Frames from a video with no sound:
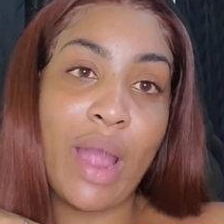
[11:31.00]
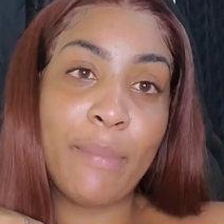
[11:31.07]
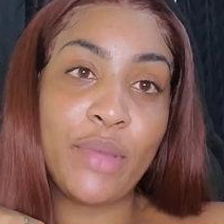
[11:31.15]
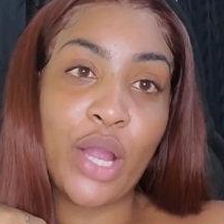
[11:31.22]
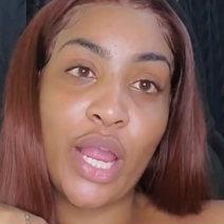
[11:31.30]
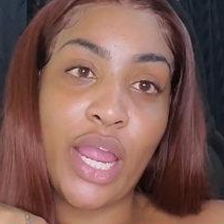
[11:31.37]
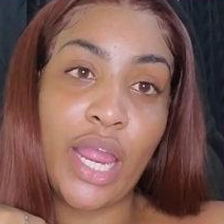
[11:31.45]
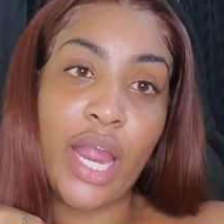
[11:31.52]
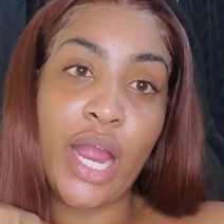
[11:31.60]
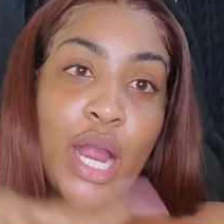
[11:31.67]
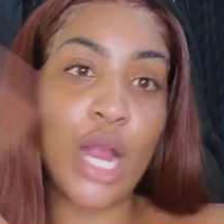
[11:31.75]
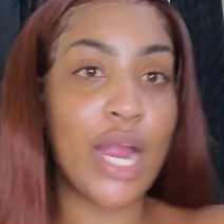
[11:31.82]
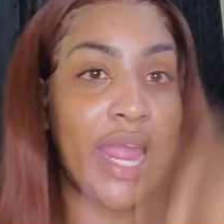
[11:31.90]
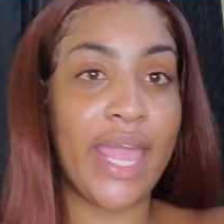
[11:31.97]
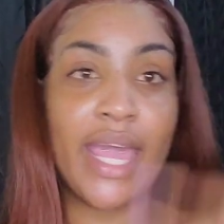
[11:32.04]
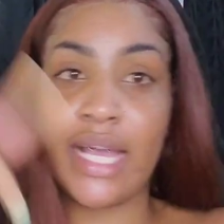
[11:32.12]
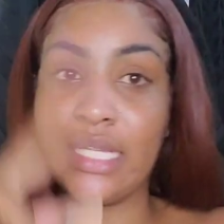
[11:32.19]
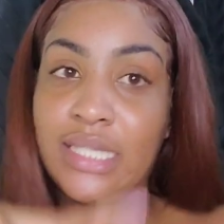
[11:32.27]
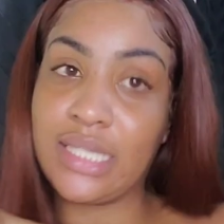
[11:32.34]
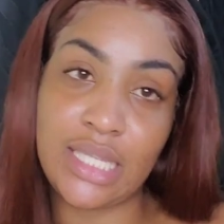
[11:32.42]
grab your hair,
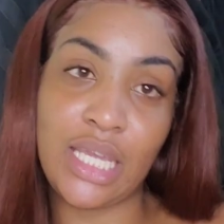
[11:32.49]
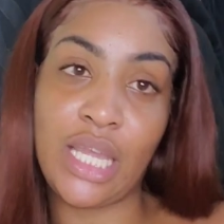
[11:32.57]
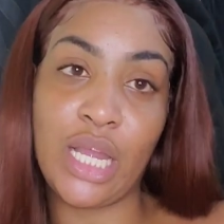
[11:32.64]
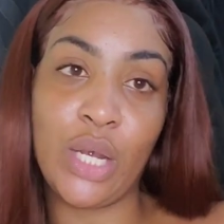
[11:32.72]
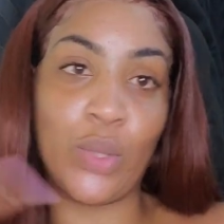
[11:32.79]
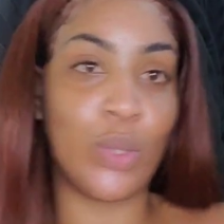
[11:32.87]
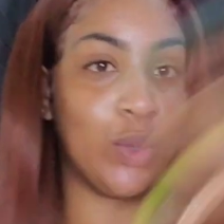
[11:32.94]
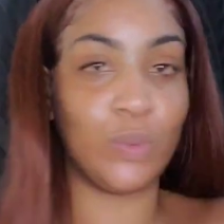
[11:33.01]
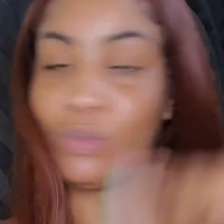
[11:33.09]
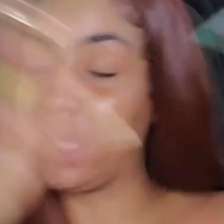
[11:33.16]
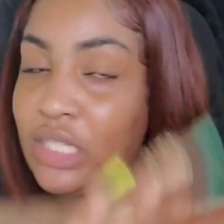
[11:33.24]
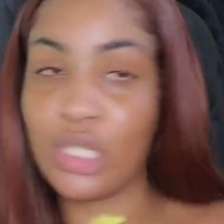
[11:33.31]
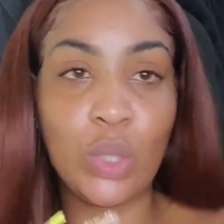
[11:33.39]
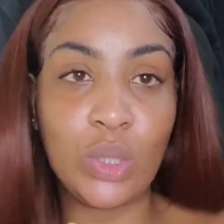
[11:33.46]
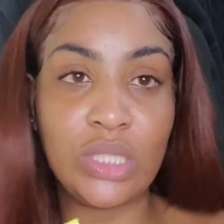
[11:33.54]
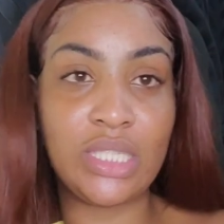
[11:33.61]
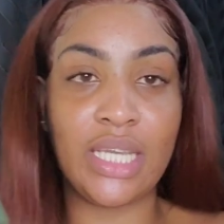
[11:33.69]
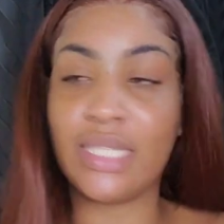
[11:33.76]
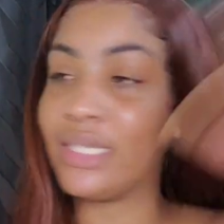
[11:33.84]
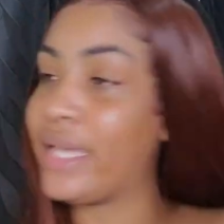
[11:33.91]
and you know the good
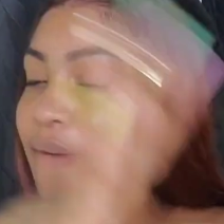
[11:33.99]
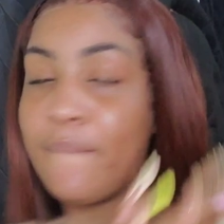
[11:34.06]
things.